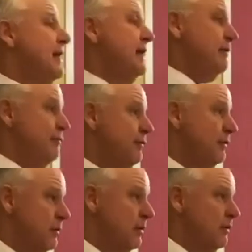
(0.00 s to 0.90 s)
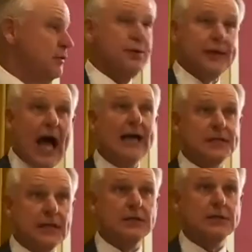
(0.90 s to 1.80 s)
Kyiv, the
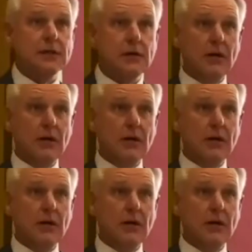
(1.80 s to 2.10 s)
Podgaiskis.